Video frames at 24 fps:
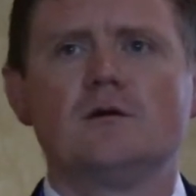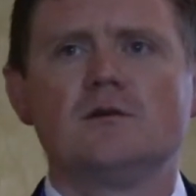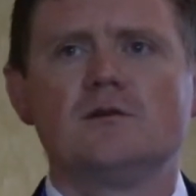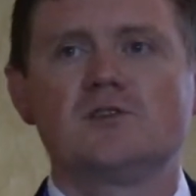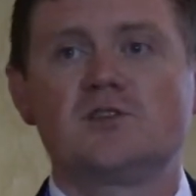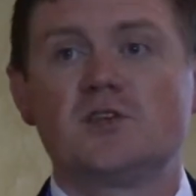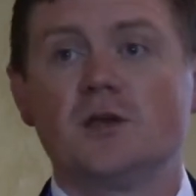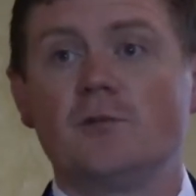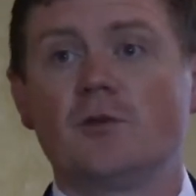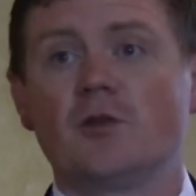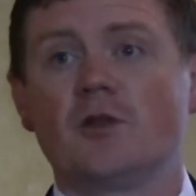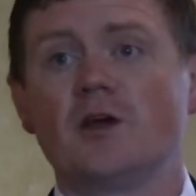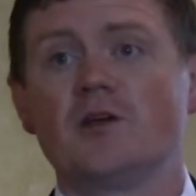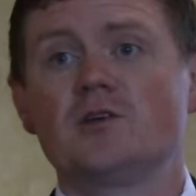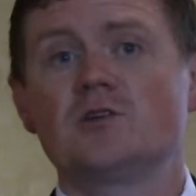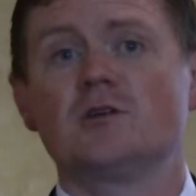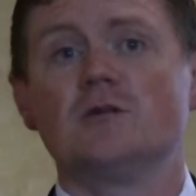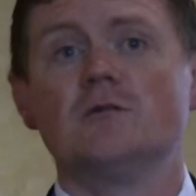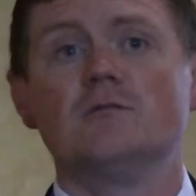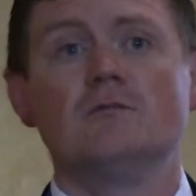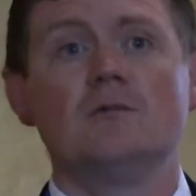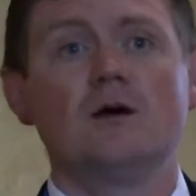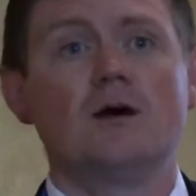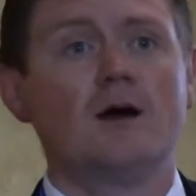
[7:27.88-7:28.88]

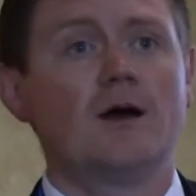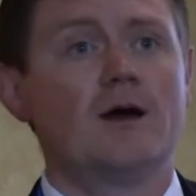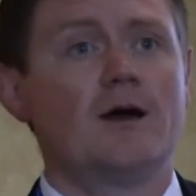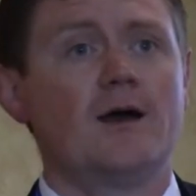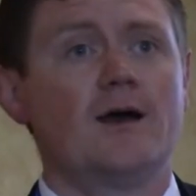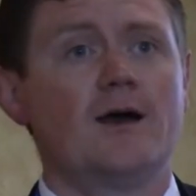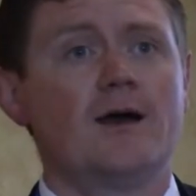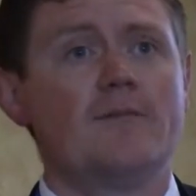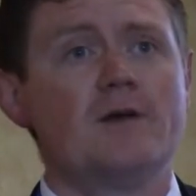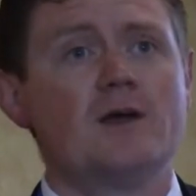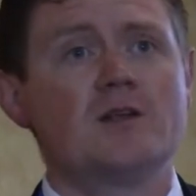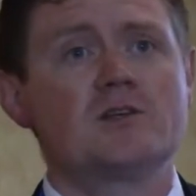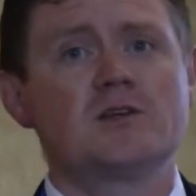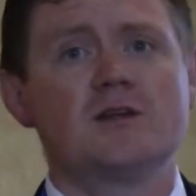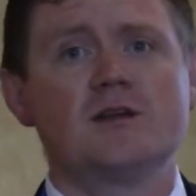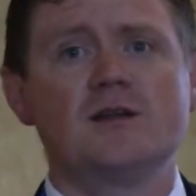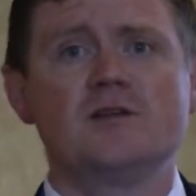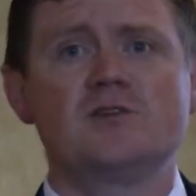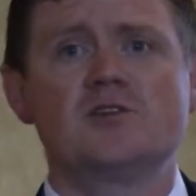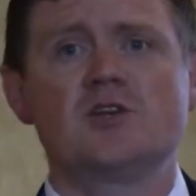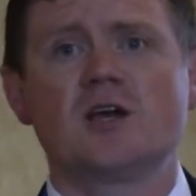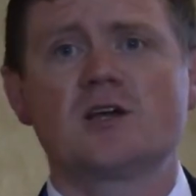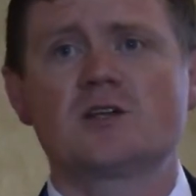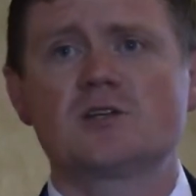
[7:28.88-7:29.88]
Simulation. I mentioned
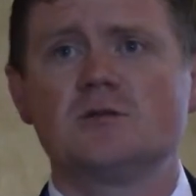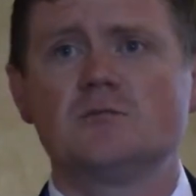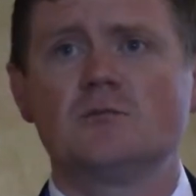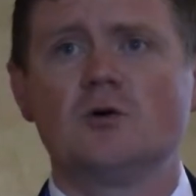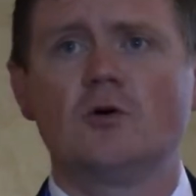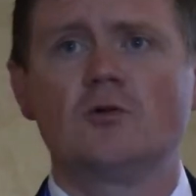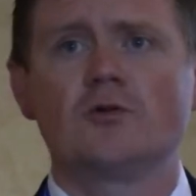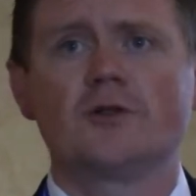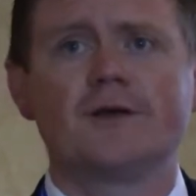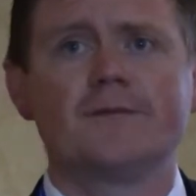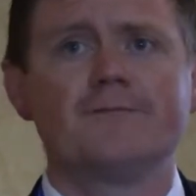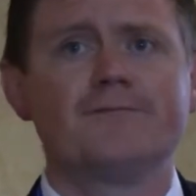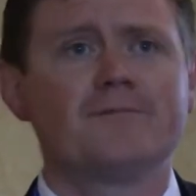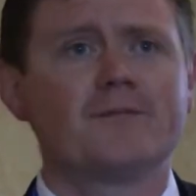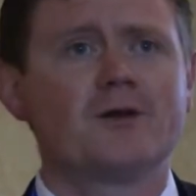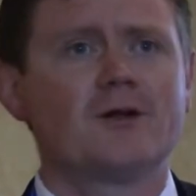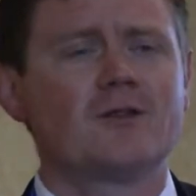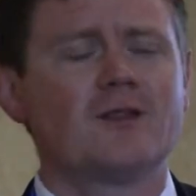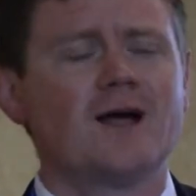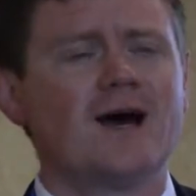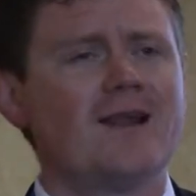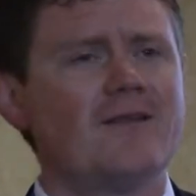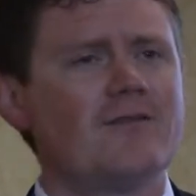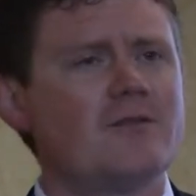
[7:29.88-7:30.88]
injection molding.
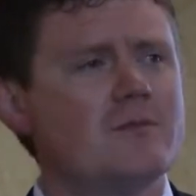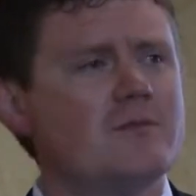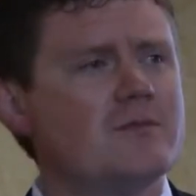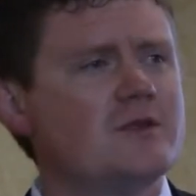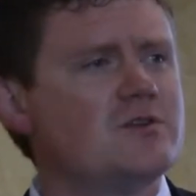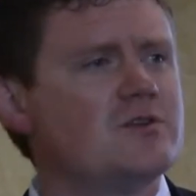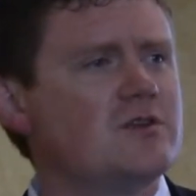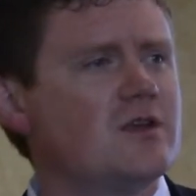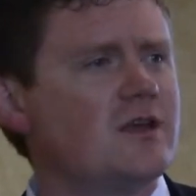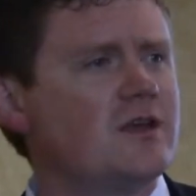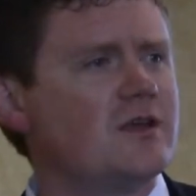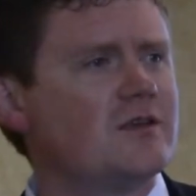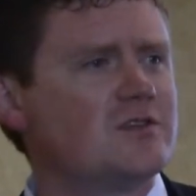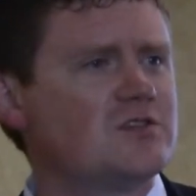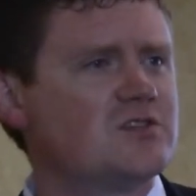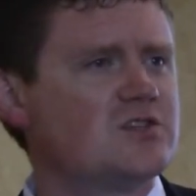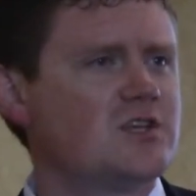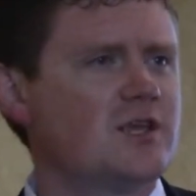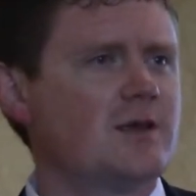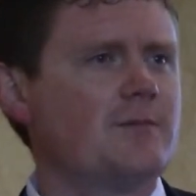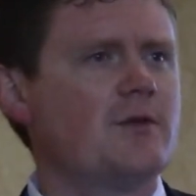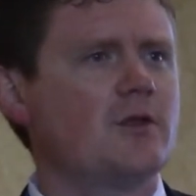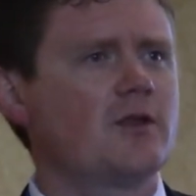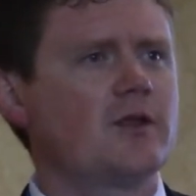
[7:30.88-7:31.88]
A lot of them
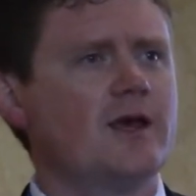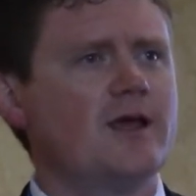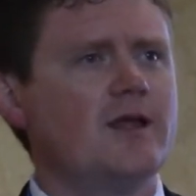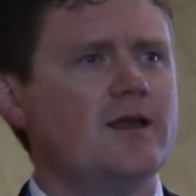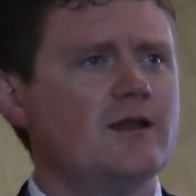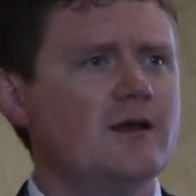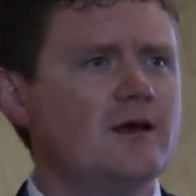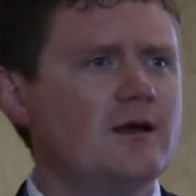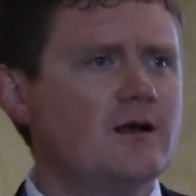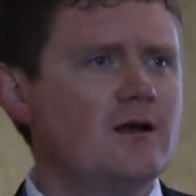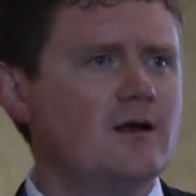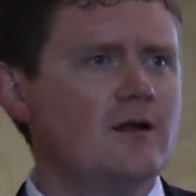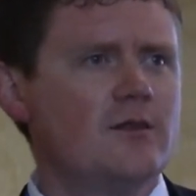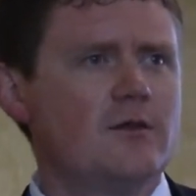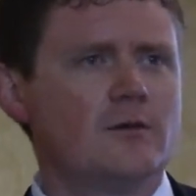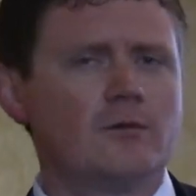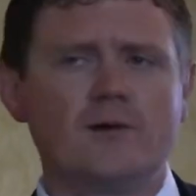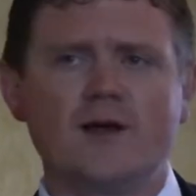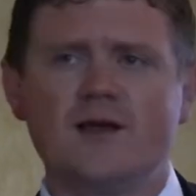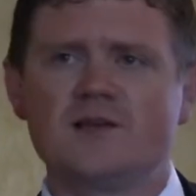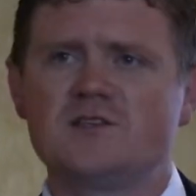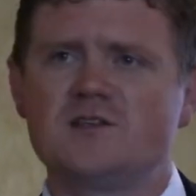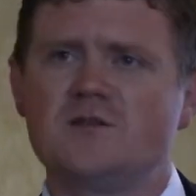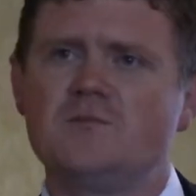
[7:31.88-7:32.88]
simulate the
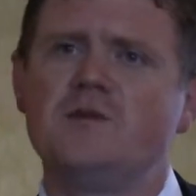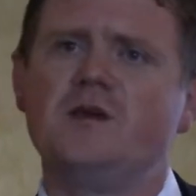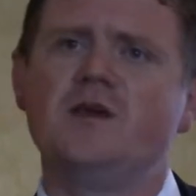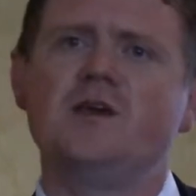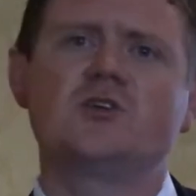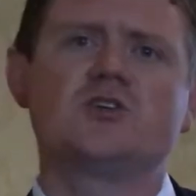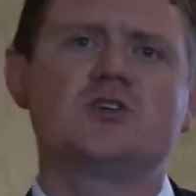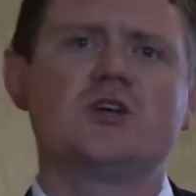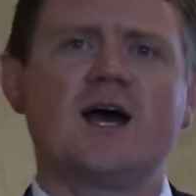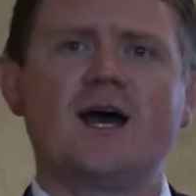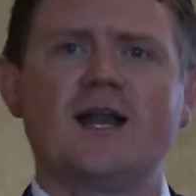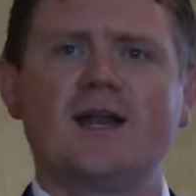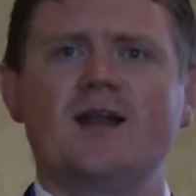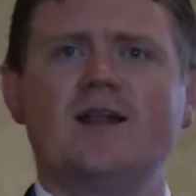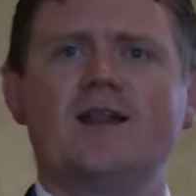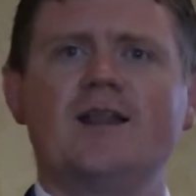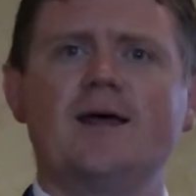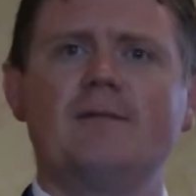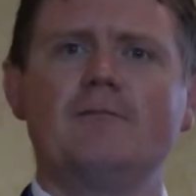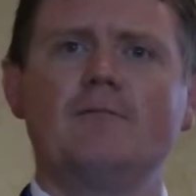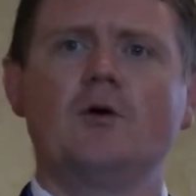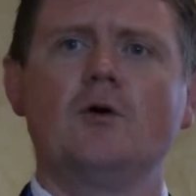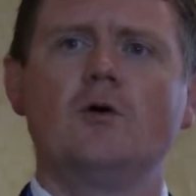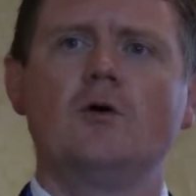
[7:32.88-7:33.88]
resin being shot into
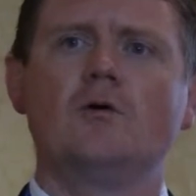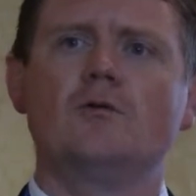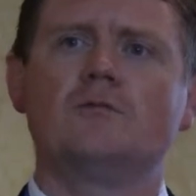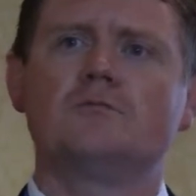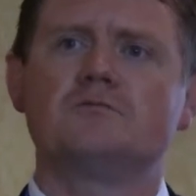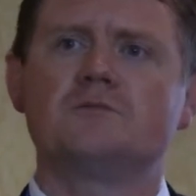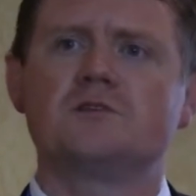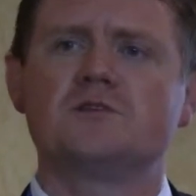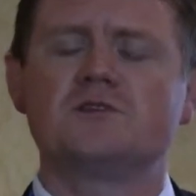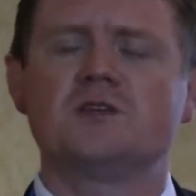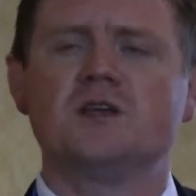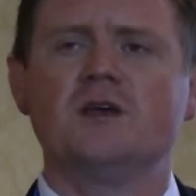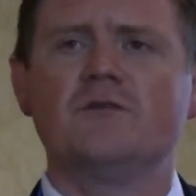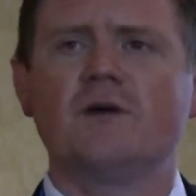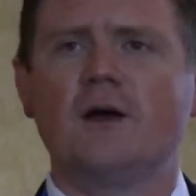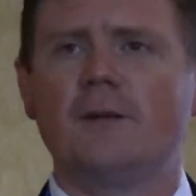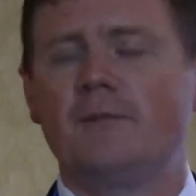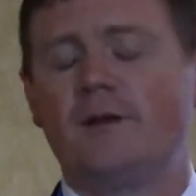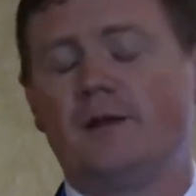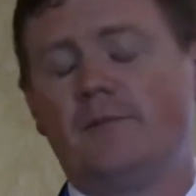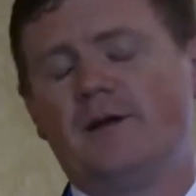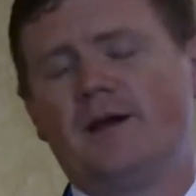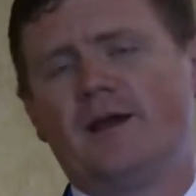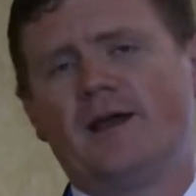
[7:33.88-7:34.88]
that mold to see if
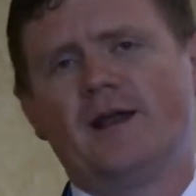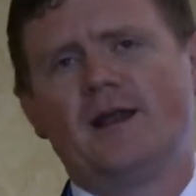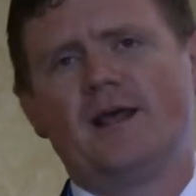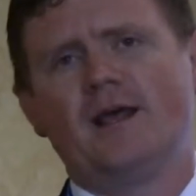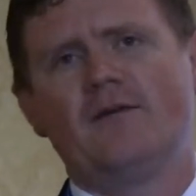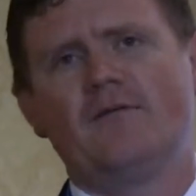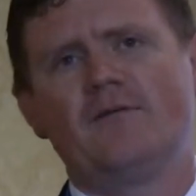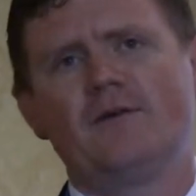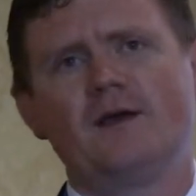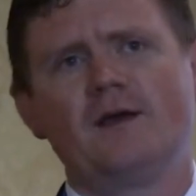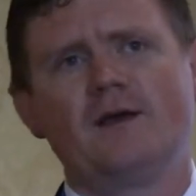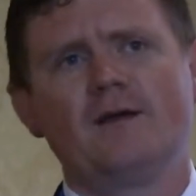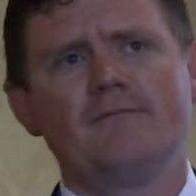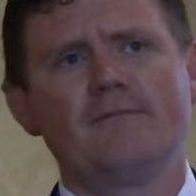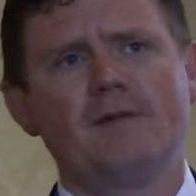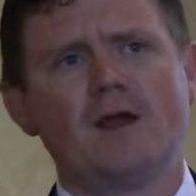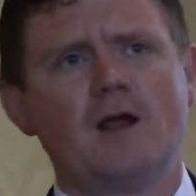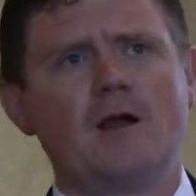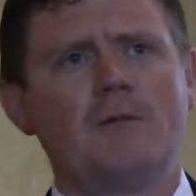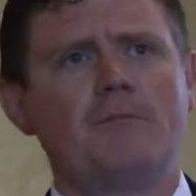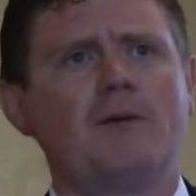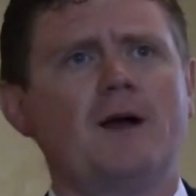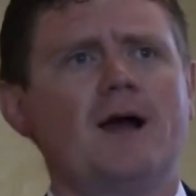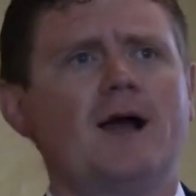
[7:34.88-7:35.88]
am I going to have
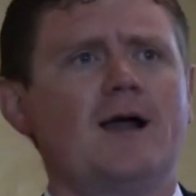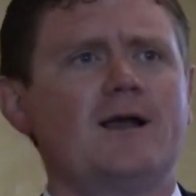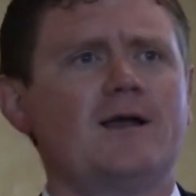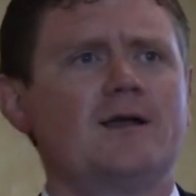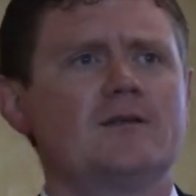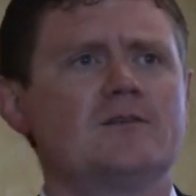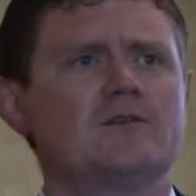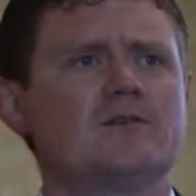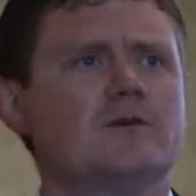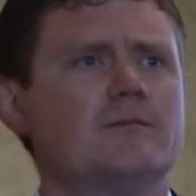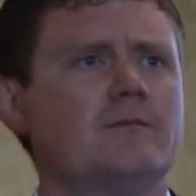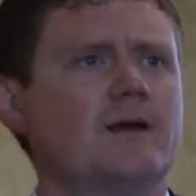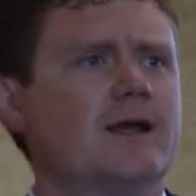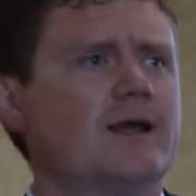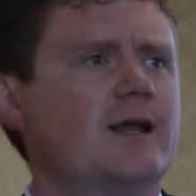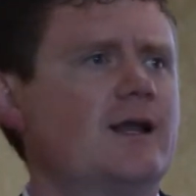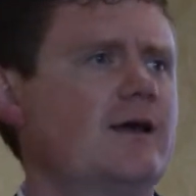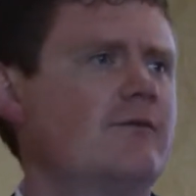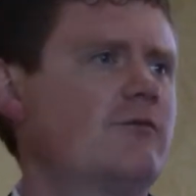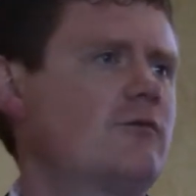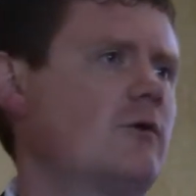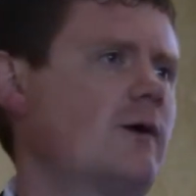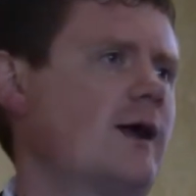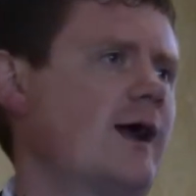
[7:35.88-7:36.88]
air pockets? Am I going
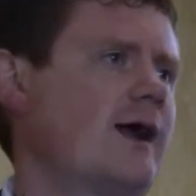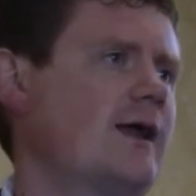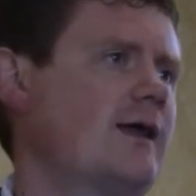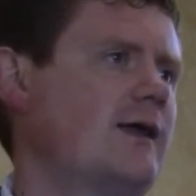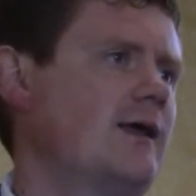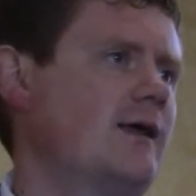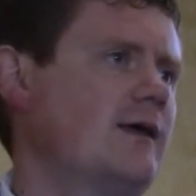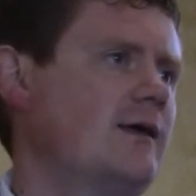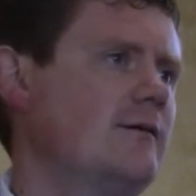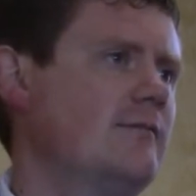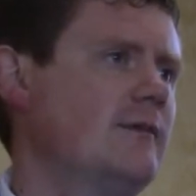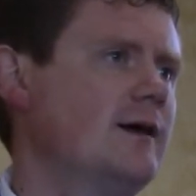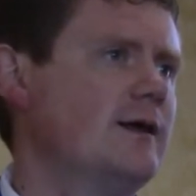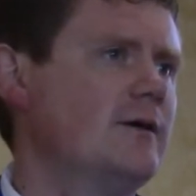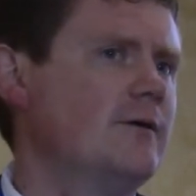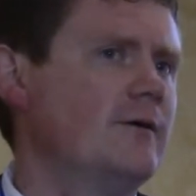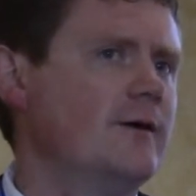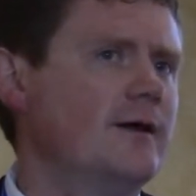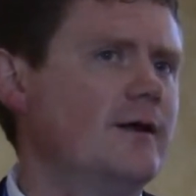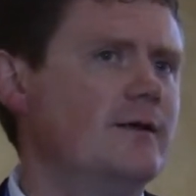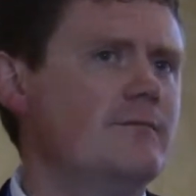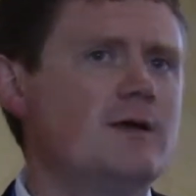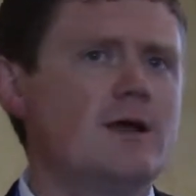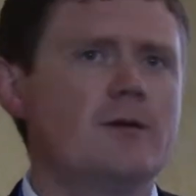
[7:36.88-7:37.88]
to have cracking? Am I
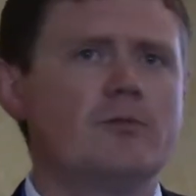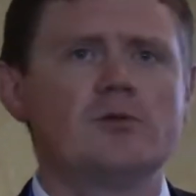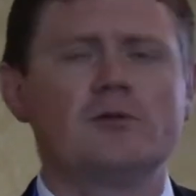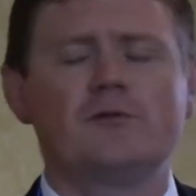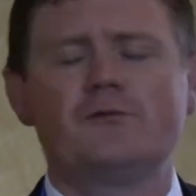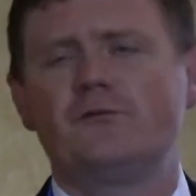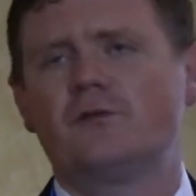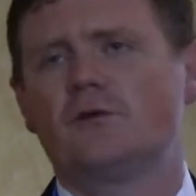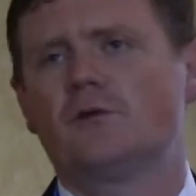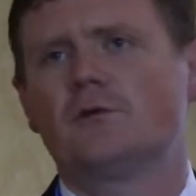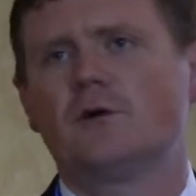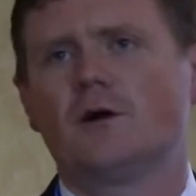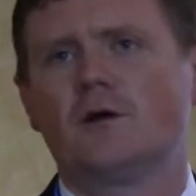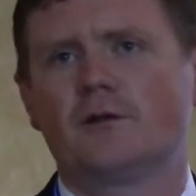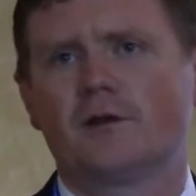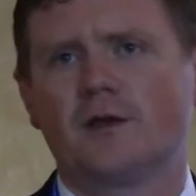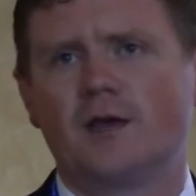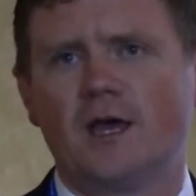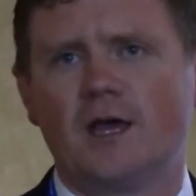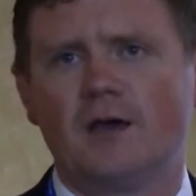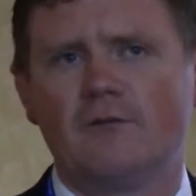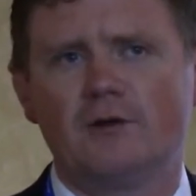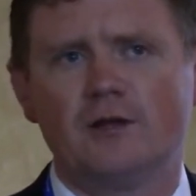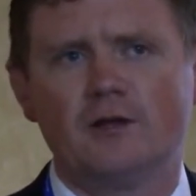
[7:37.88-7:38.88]
going to be able to fill all the
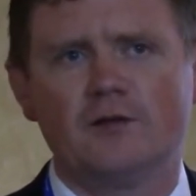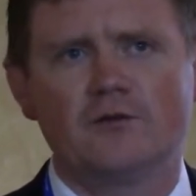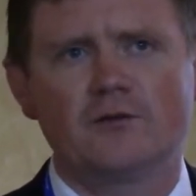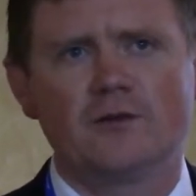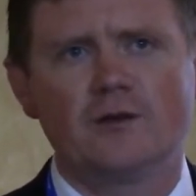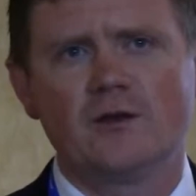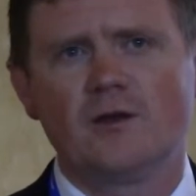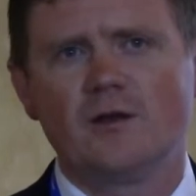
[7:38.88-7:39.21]
cavities?